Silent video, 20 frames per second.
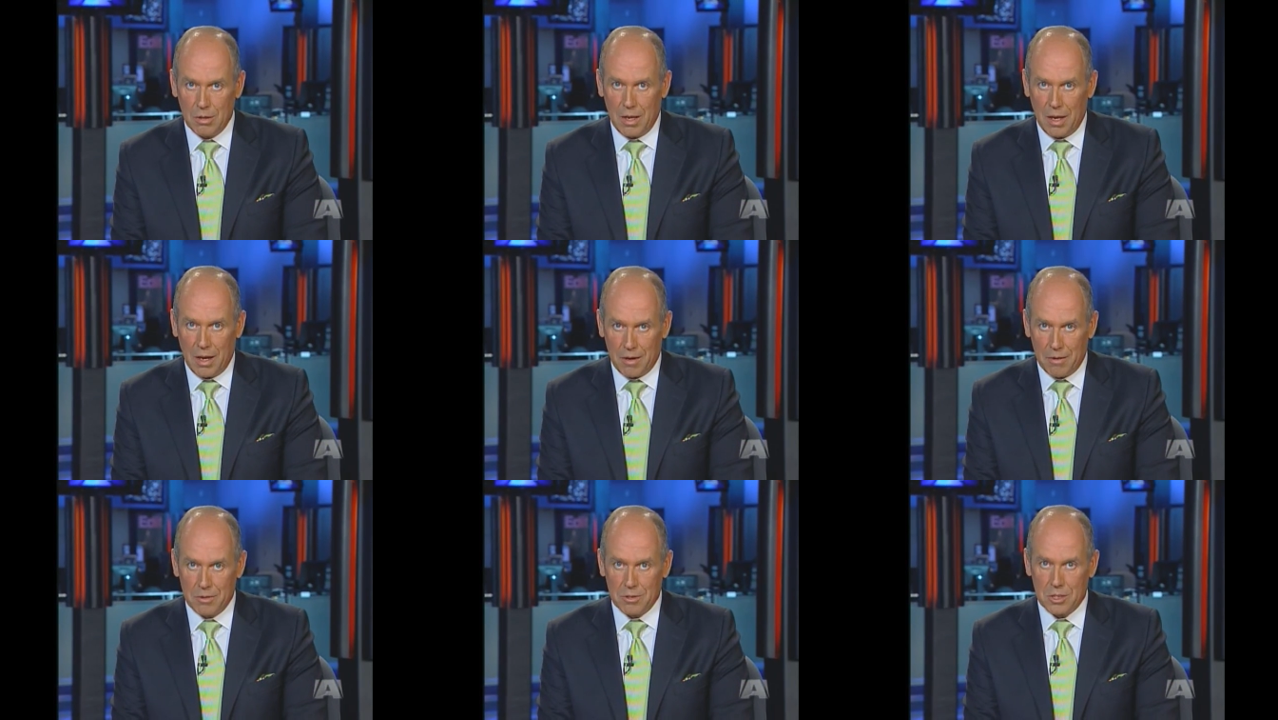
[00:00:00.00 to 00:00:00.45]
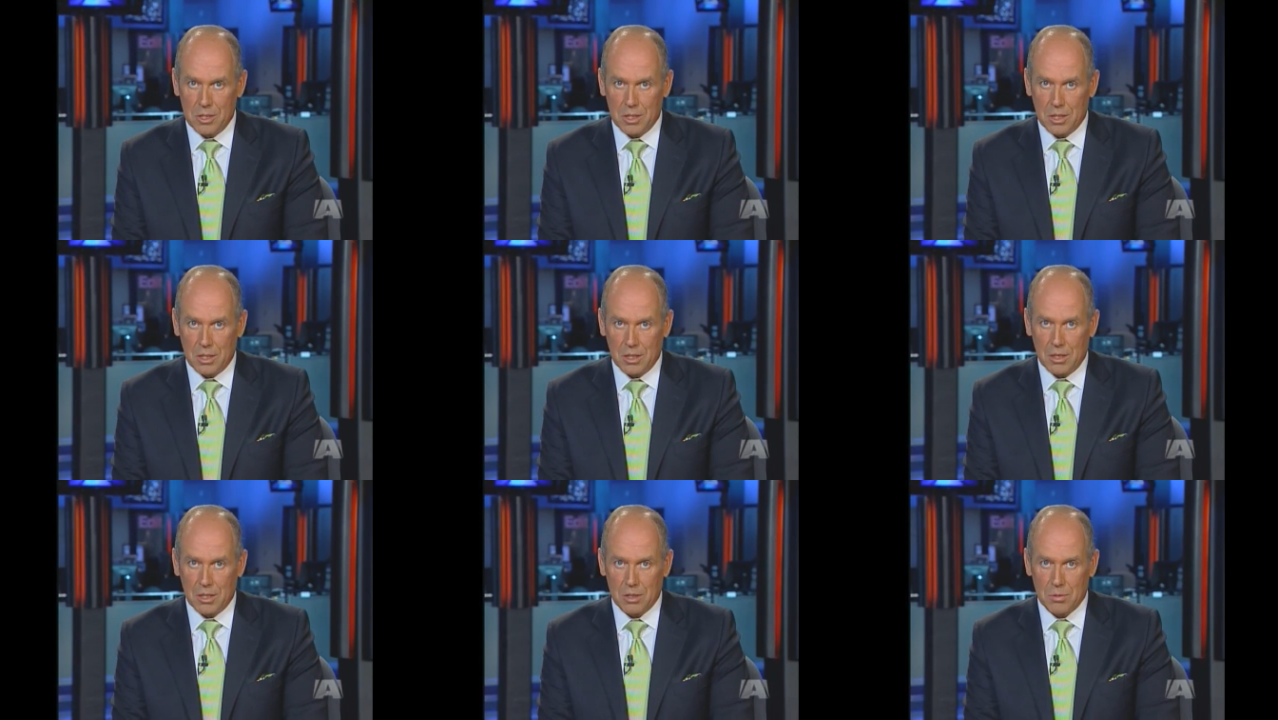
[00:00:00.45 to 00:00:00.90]
energy the
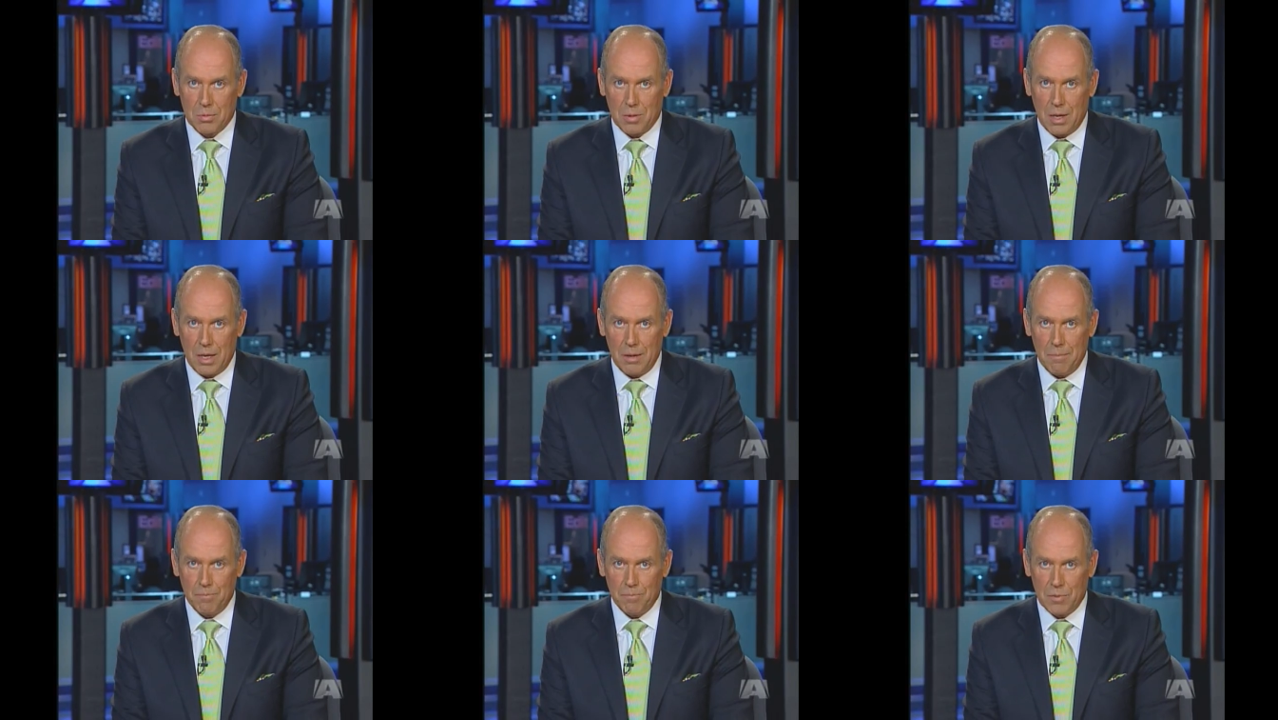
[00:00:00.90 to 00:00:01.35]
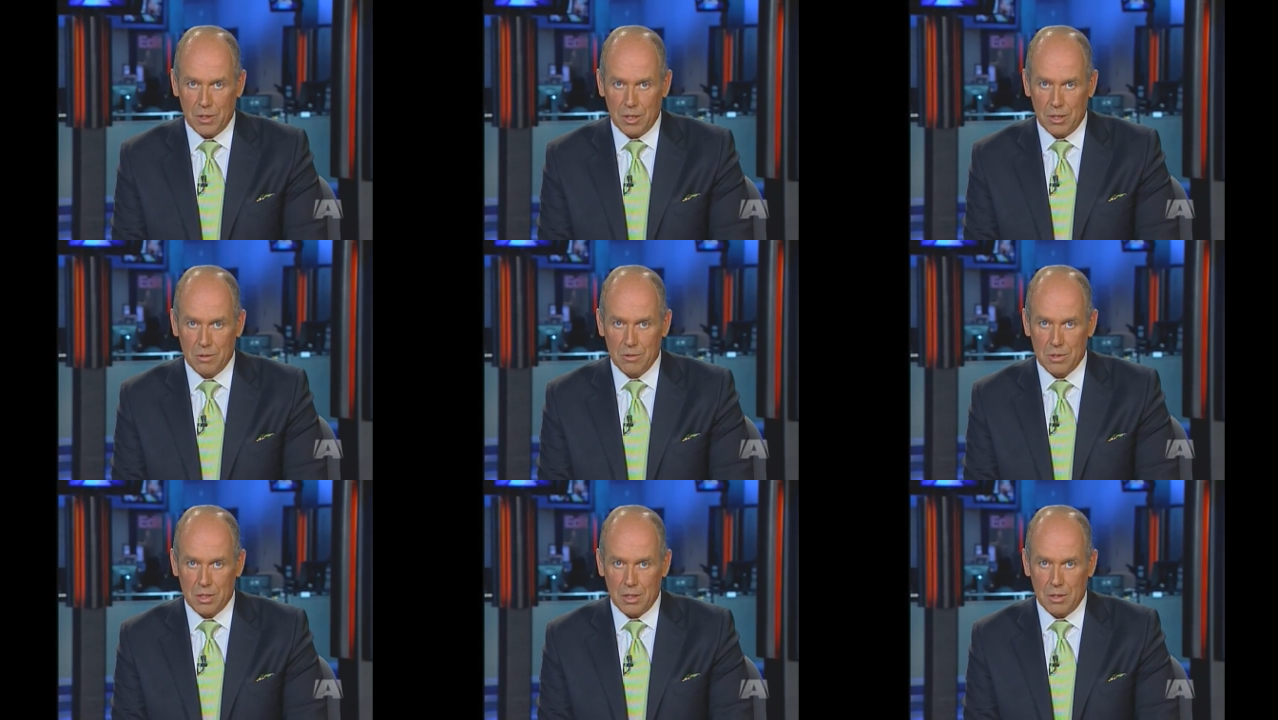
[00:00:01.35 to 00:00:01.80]
Canucks way.
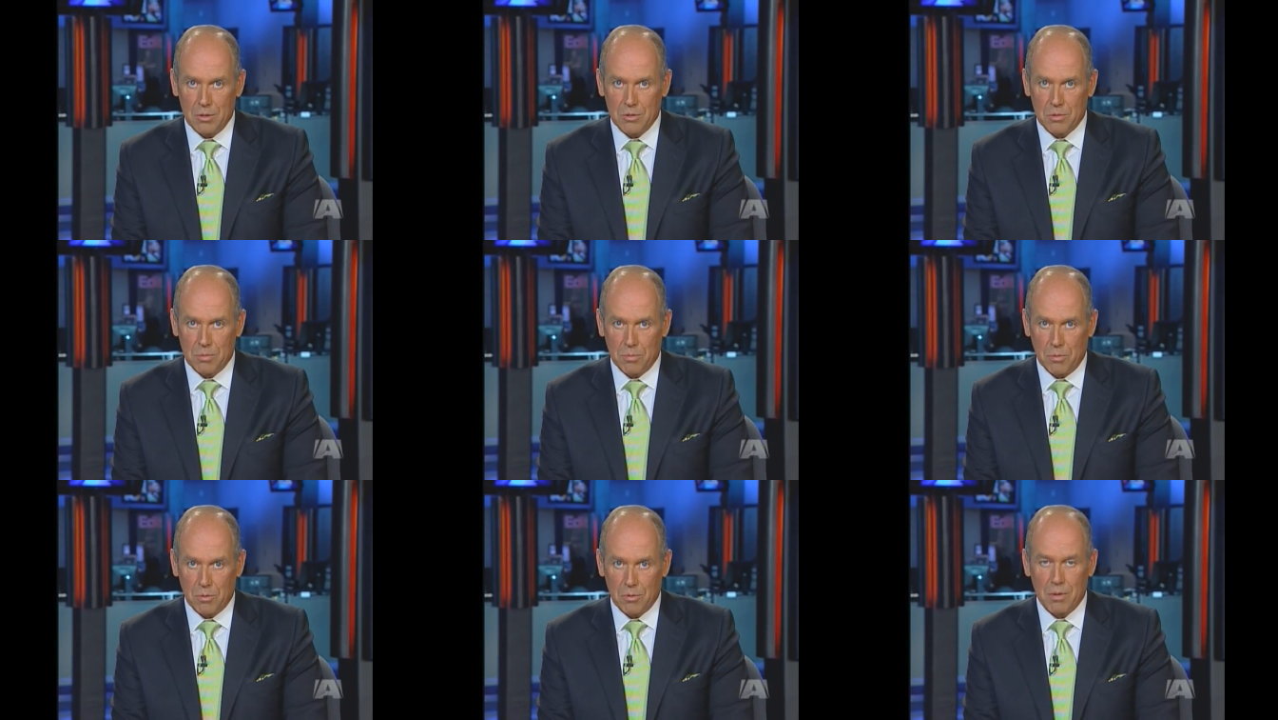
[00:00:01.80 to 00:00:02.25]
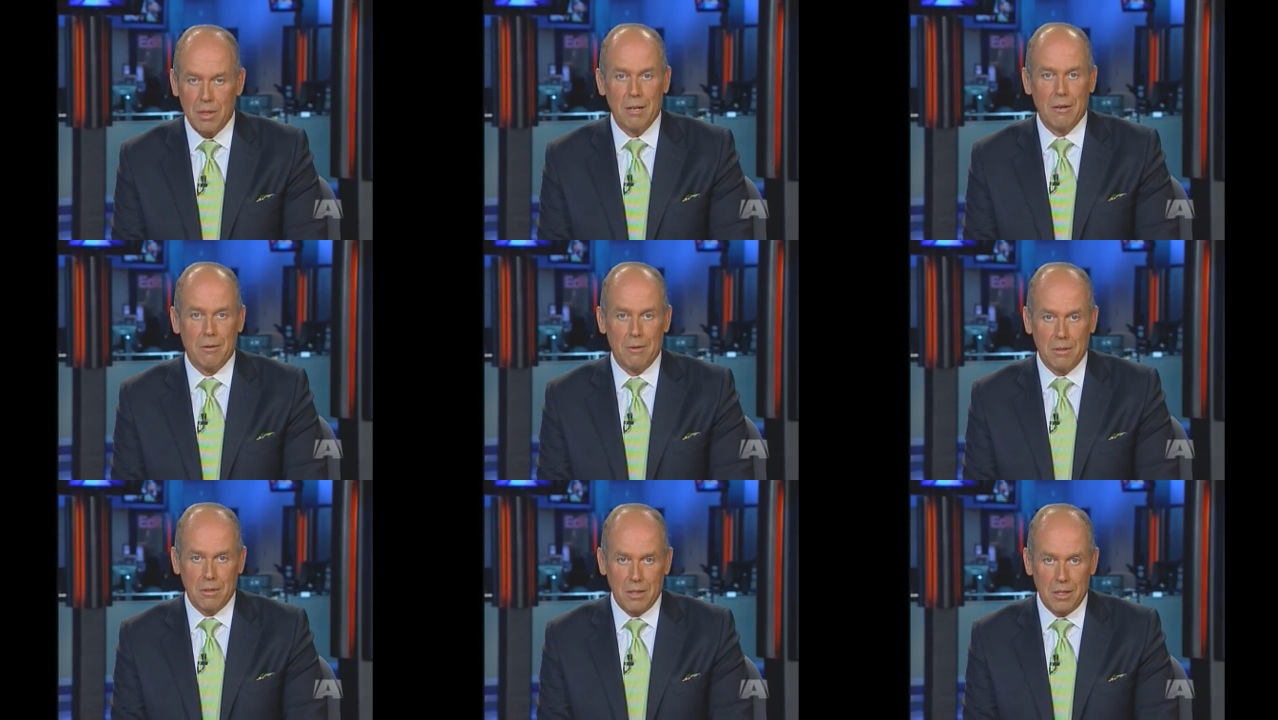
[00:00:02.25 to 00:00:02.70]
Here's A News reporter
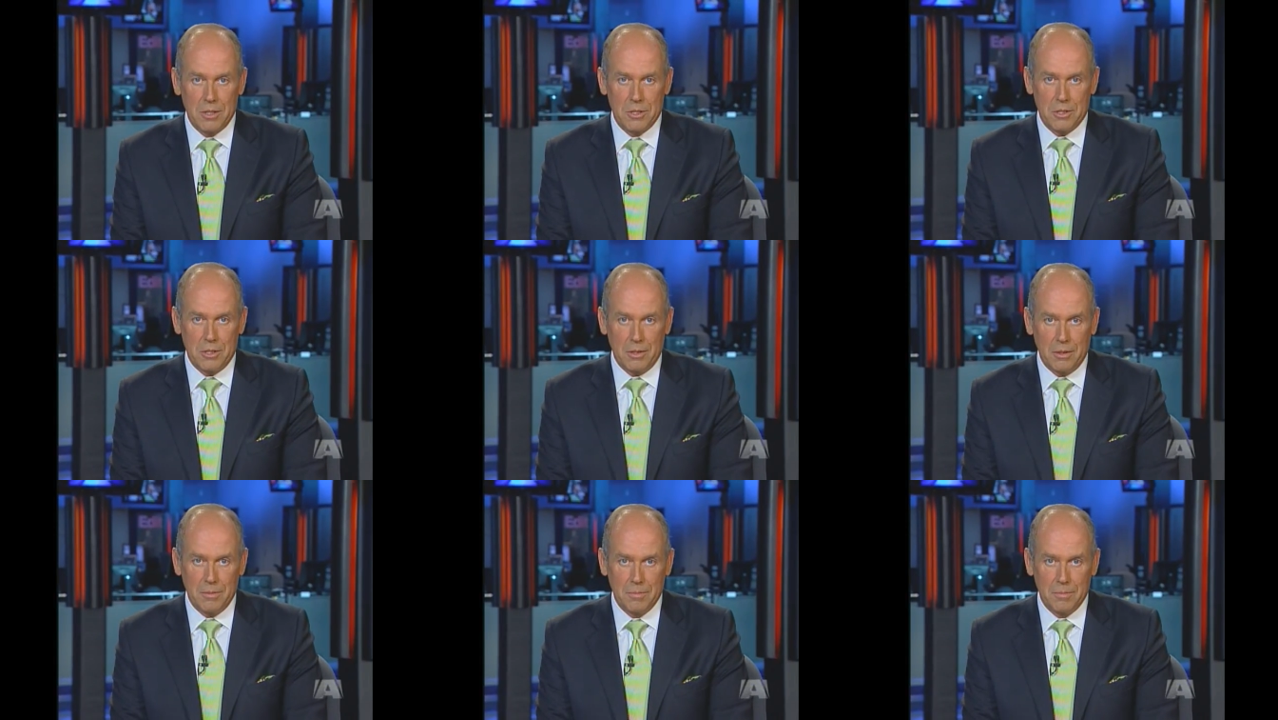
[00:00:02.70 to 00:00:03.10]
Erin Glazier.